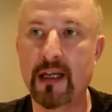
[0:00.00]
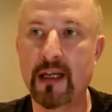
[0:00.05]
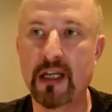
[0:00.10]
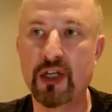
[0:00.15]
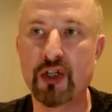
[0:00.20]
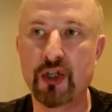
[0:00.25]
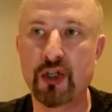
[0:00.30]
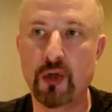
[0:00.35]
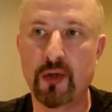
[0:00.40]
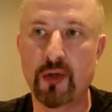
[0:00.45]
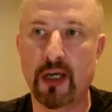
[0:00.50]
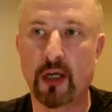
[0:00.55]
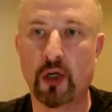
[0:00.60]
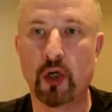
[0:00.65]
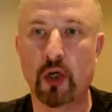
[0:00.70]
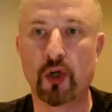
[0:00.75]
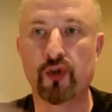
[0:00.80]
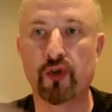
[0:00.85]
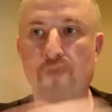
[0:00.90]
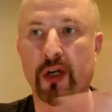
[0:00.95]
issue that
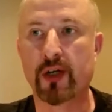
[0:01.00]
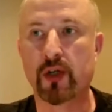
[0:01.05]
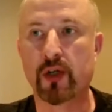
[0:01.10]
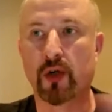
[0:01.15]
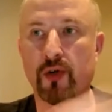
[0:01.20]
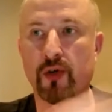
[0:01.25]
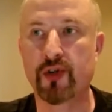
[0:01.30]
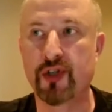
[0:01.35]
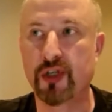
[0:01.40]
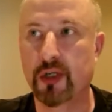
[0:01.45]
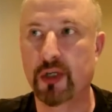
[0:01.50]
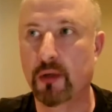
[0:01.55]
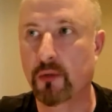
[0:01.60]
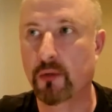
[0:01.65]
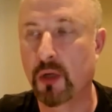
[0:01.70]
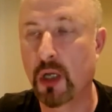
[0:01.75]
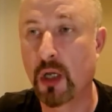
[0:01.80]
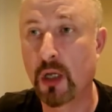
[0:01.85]
contract onto you.